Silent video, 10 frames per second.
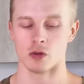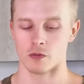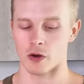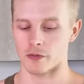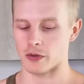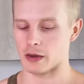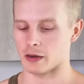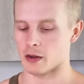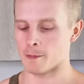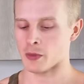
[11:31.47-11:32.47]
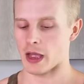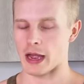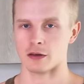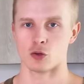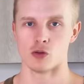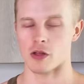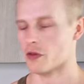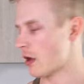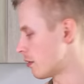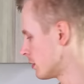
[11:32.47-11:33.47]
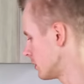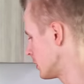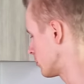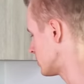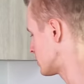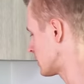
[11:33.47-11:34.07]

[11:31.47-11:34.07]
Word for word: sulforaphane and glutathione increase.